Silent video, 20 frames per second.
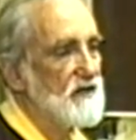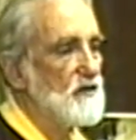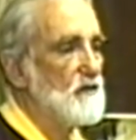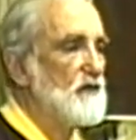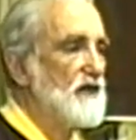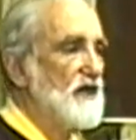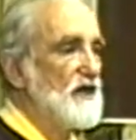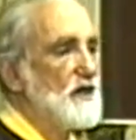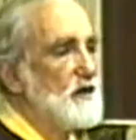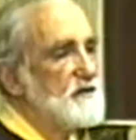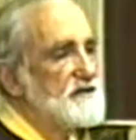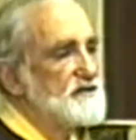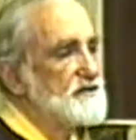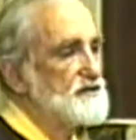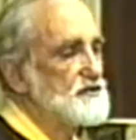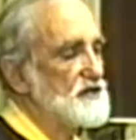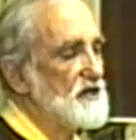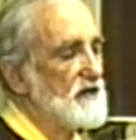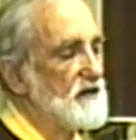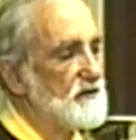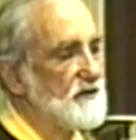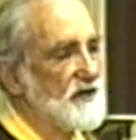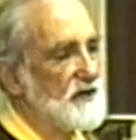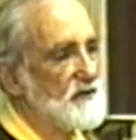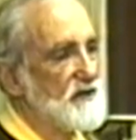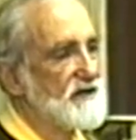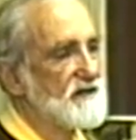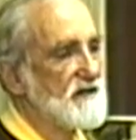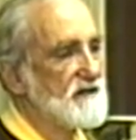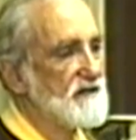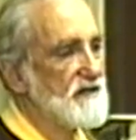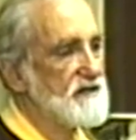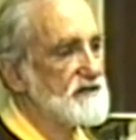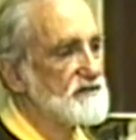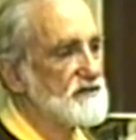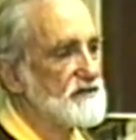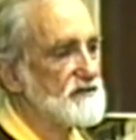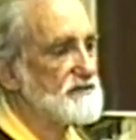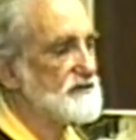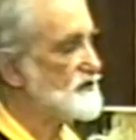When you know it's a chair, when you
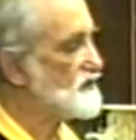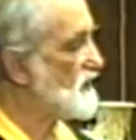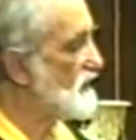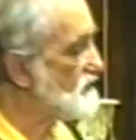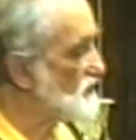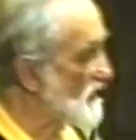recognize it as a chair,